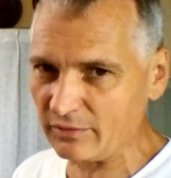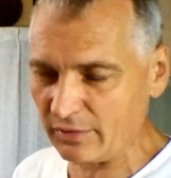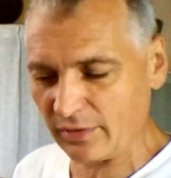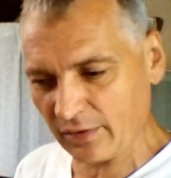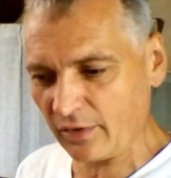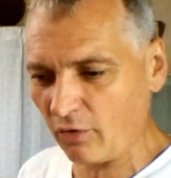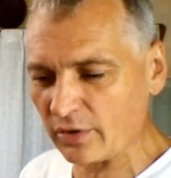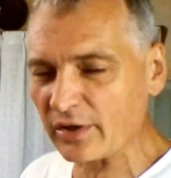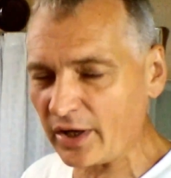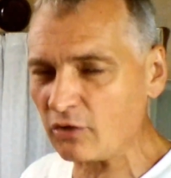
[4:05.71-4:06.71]
uh,
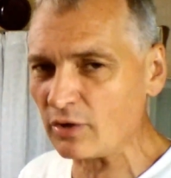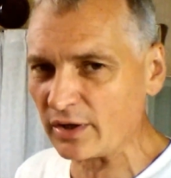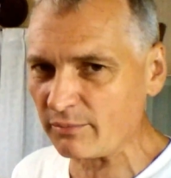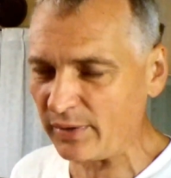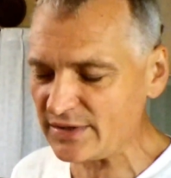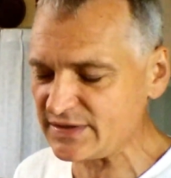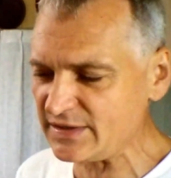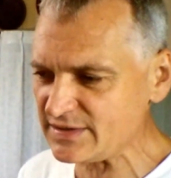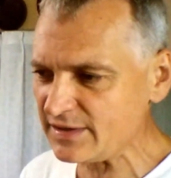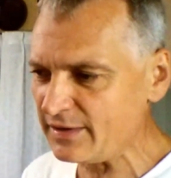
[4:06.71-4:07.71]
on a regular
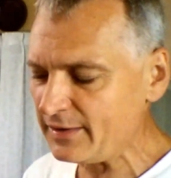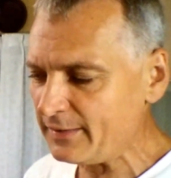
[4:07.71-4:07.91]
basis.